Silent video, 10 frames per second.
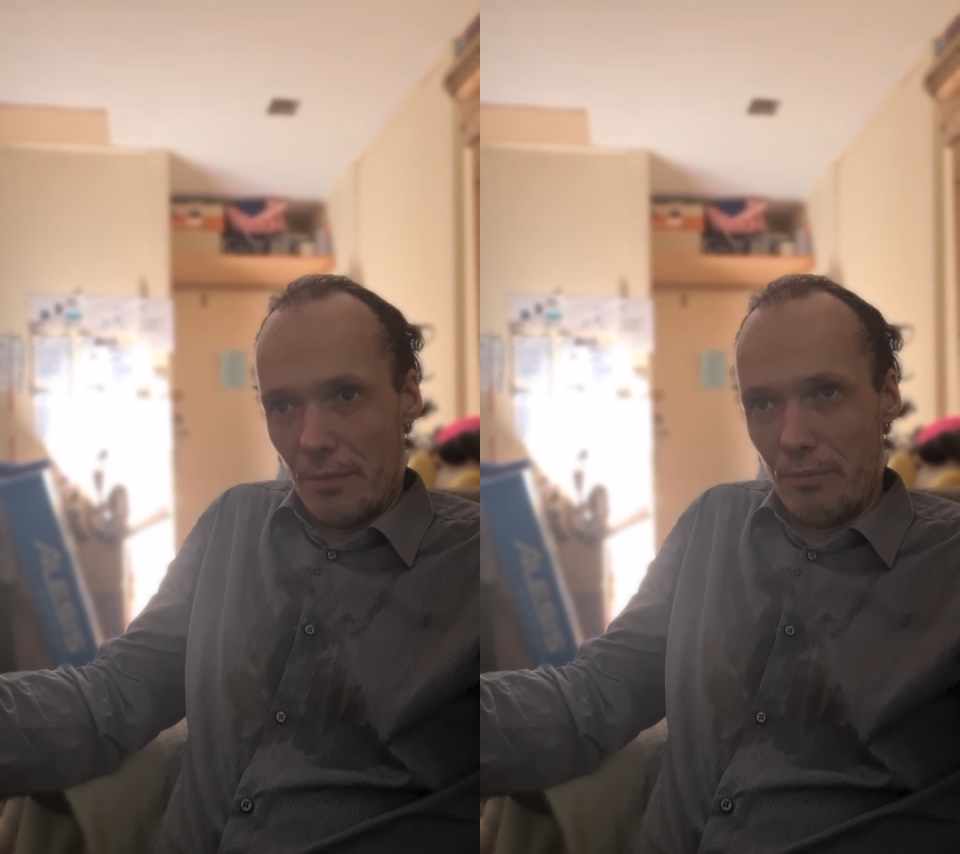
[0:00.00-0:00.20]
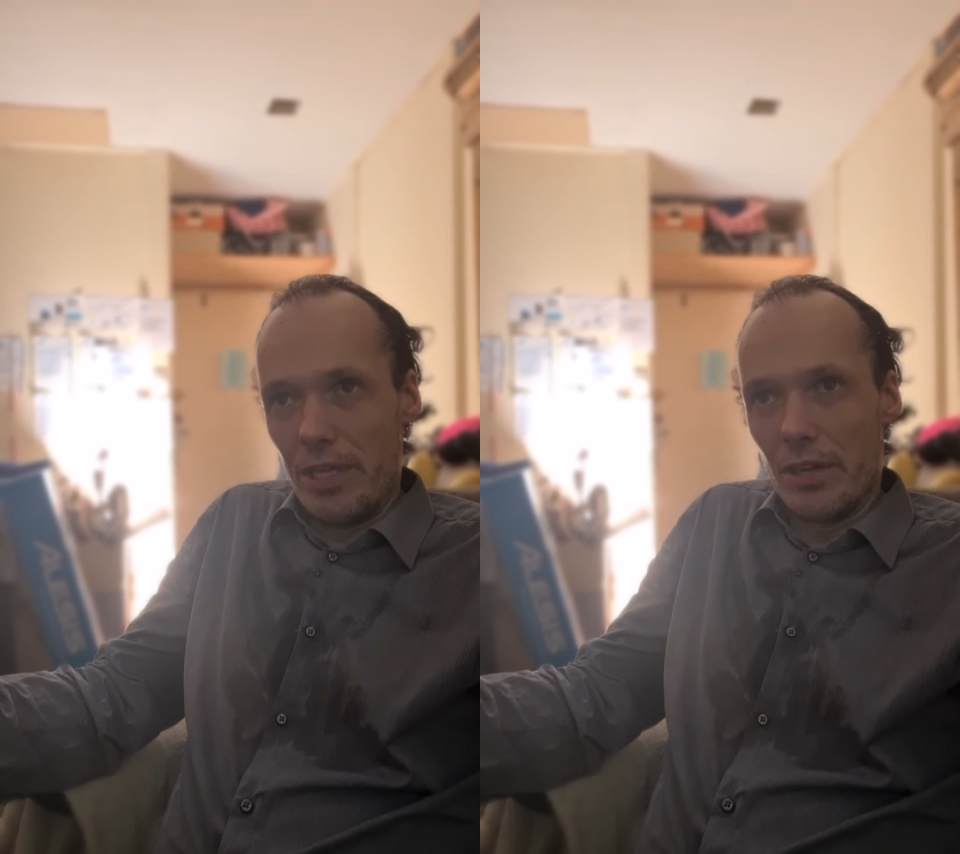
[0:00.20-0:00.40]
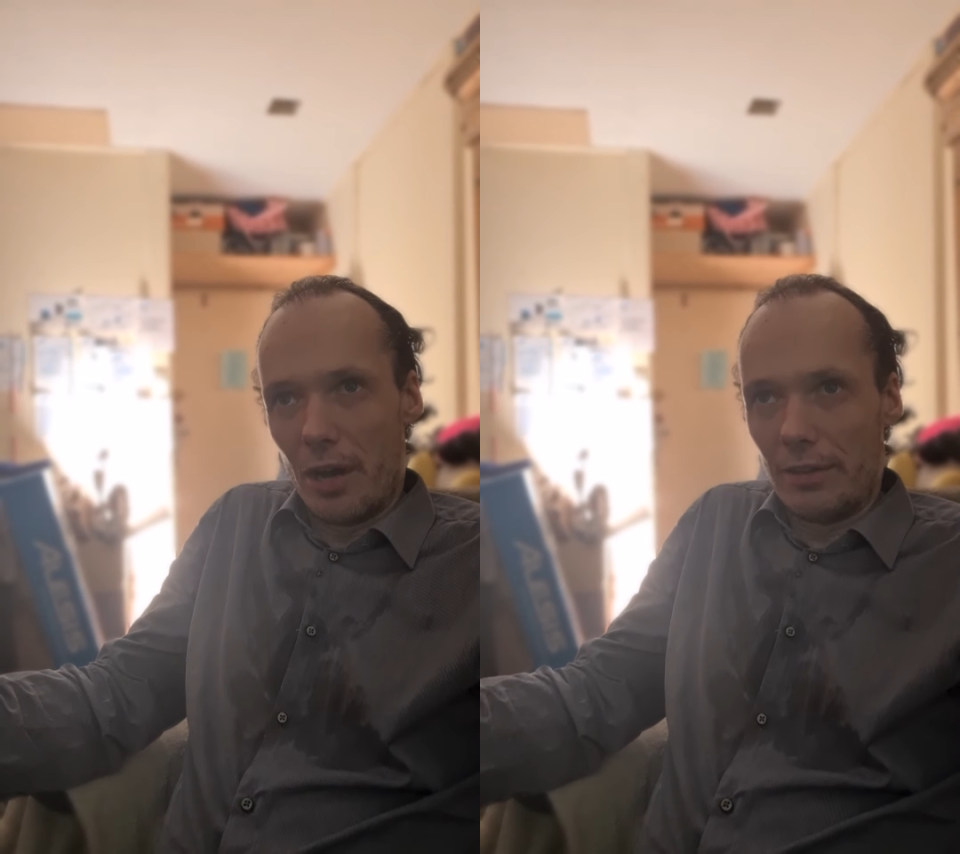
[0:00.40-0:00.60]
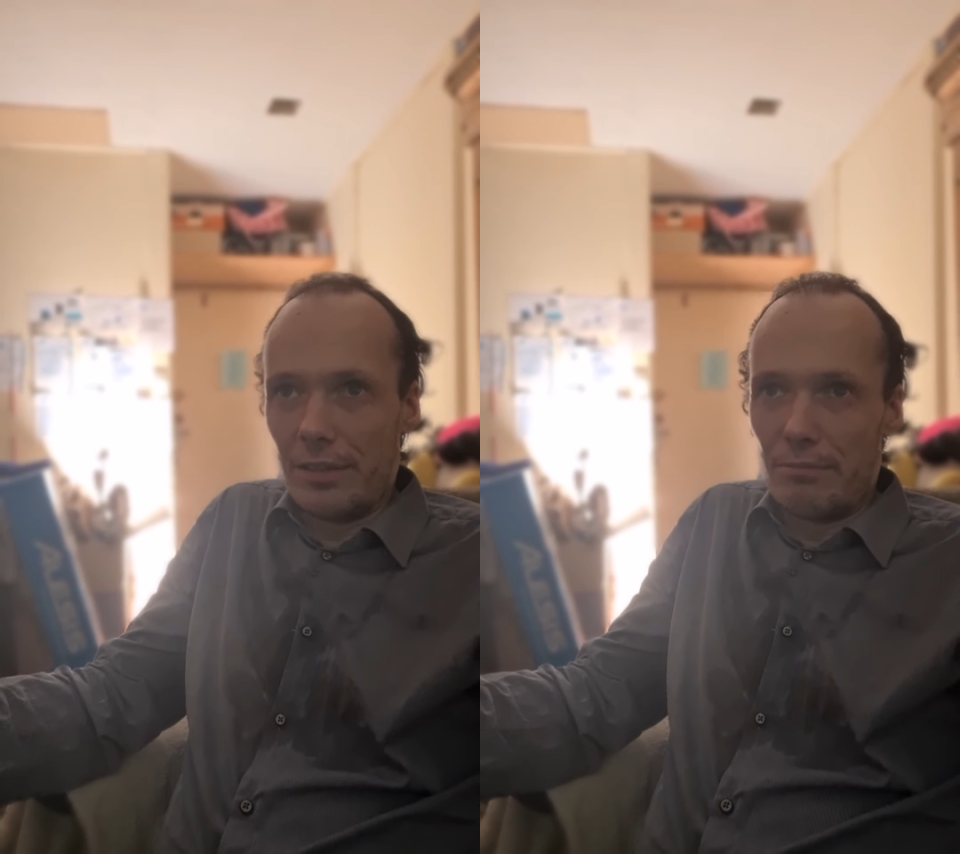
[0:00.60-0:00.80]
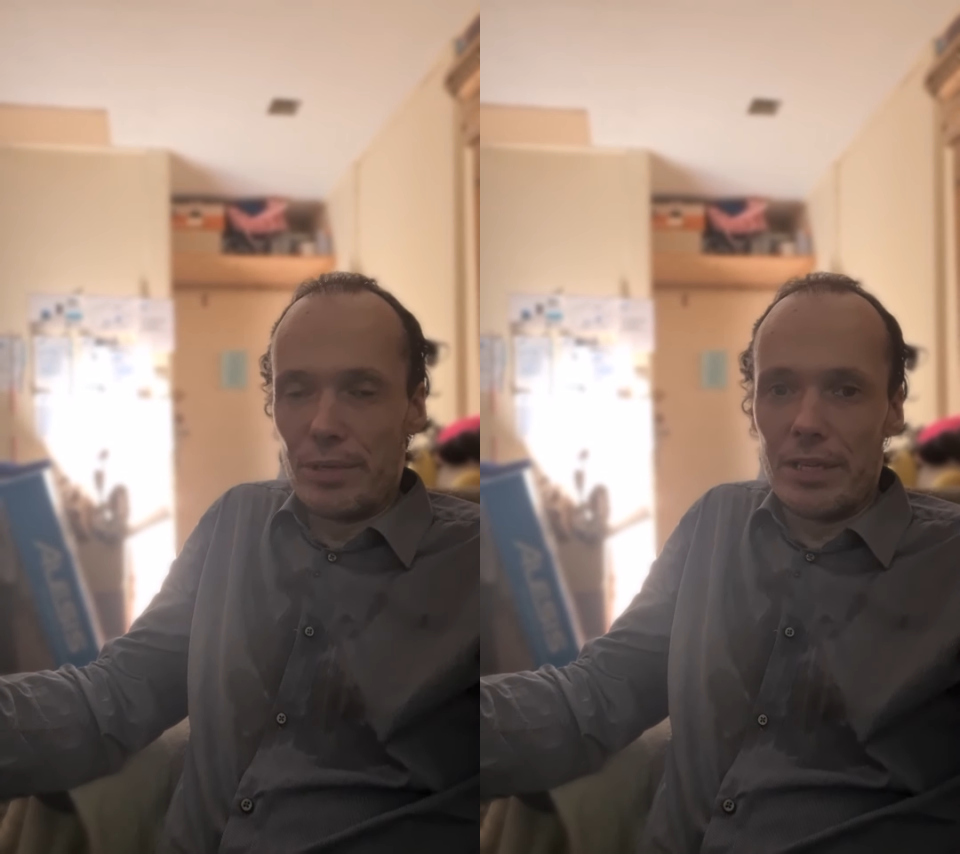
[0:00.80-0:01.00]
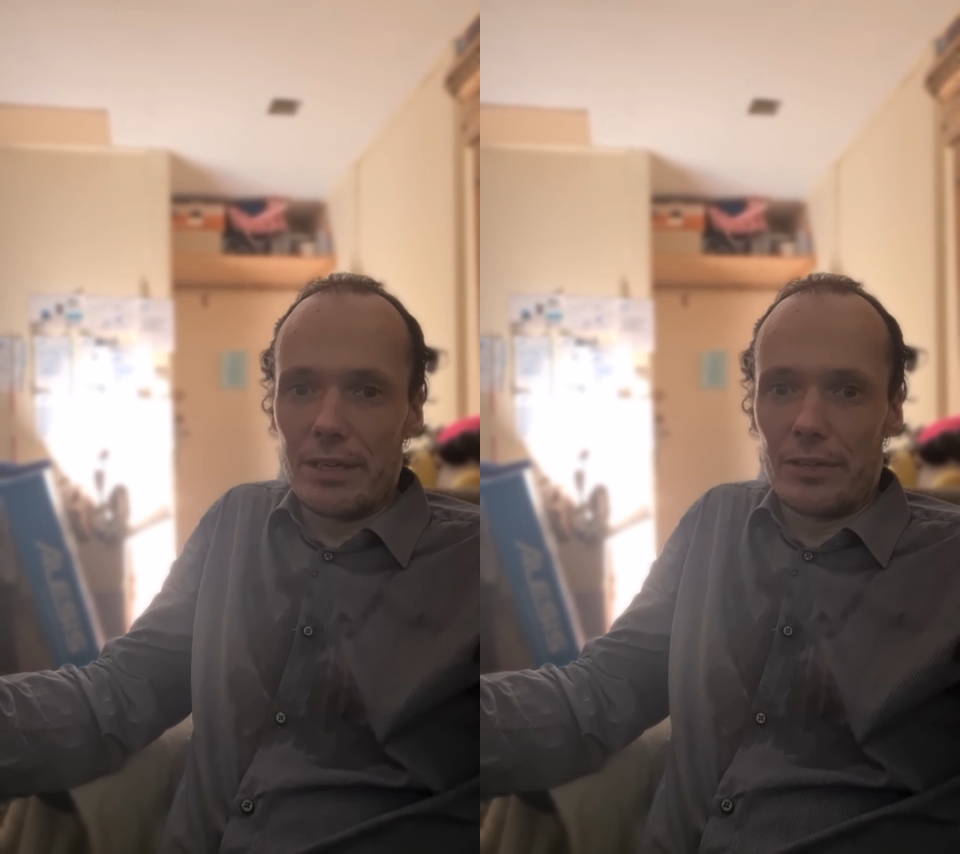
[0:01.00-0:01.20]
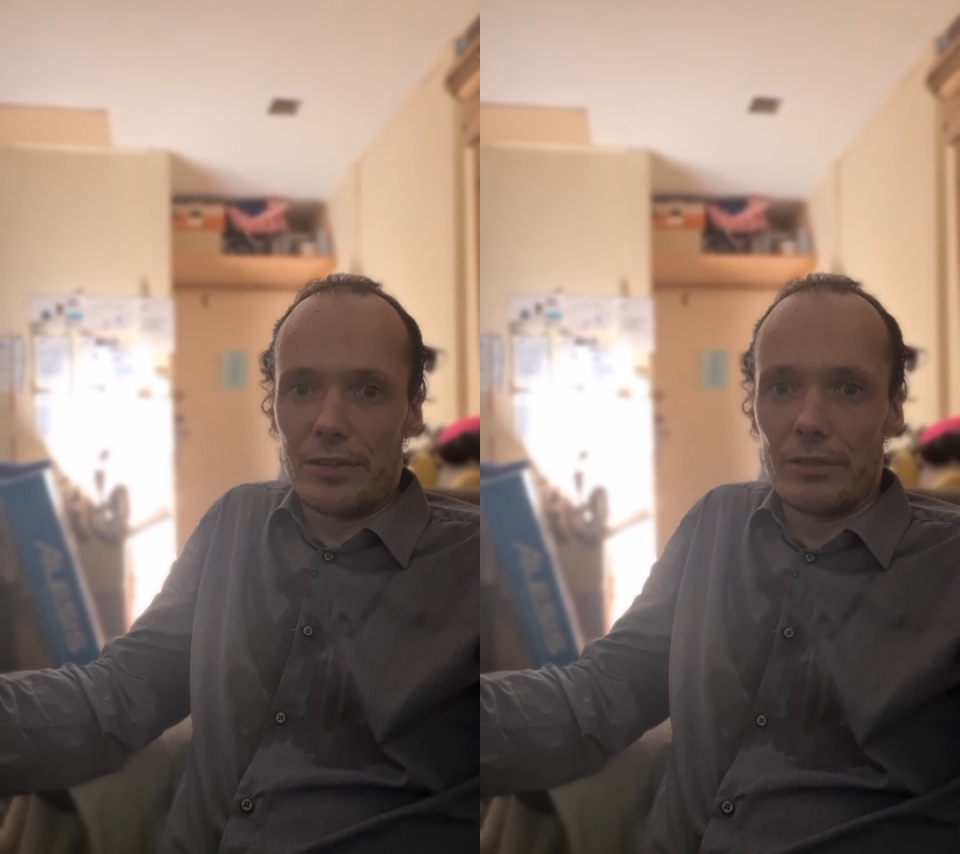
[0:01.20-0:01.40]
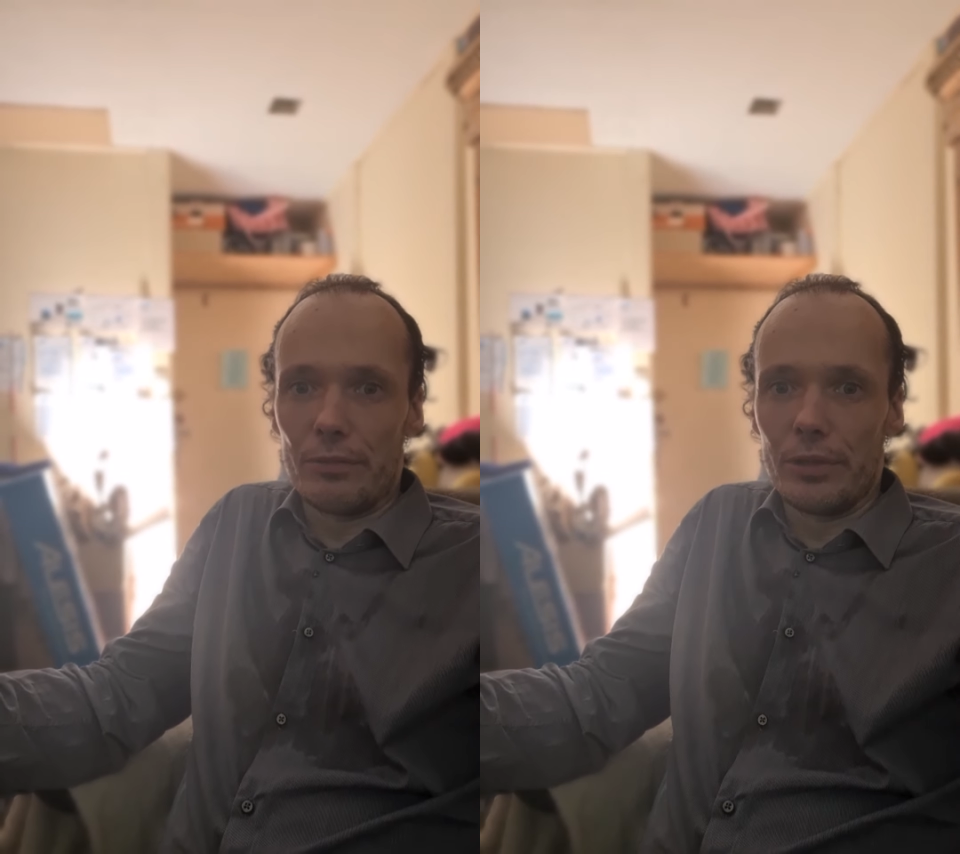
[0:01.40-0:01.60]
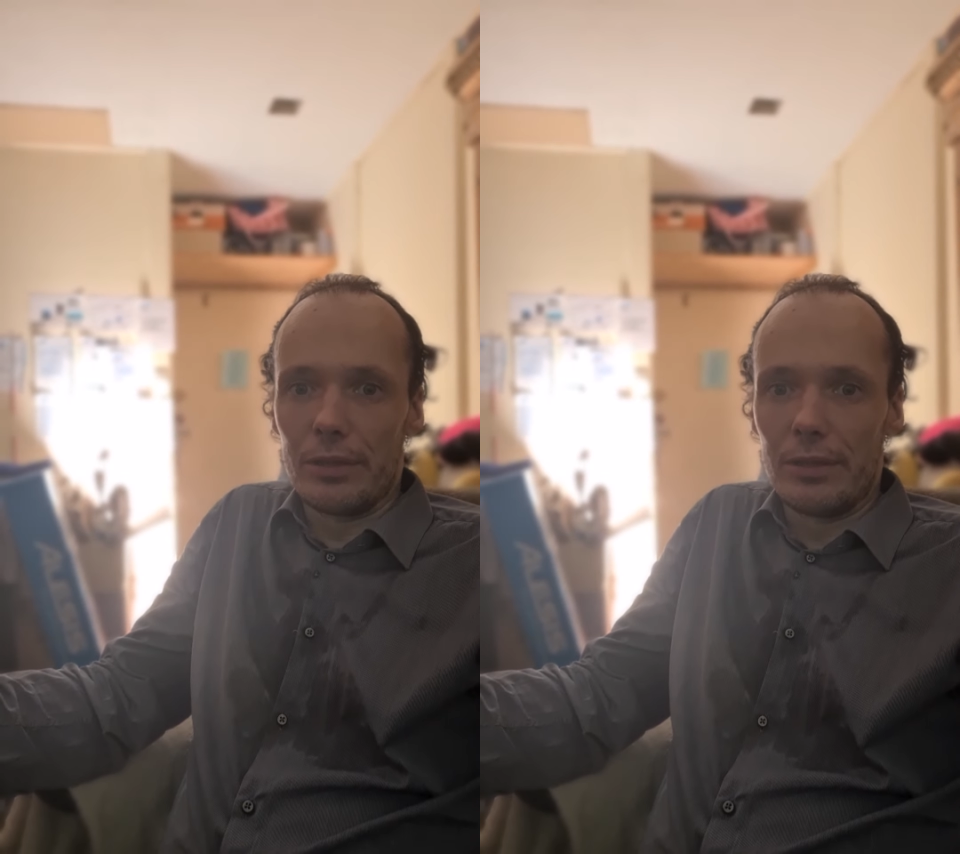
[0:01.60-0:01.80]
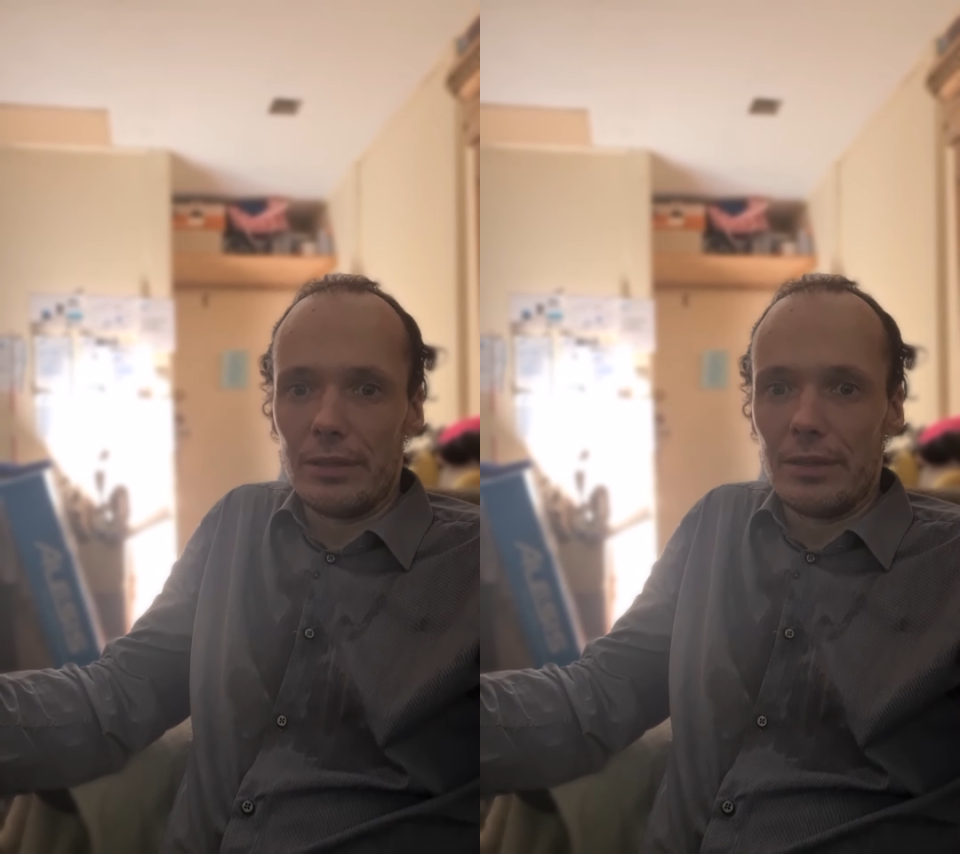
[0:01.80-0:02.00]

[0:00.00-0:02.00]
beyond it being an artwork.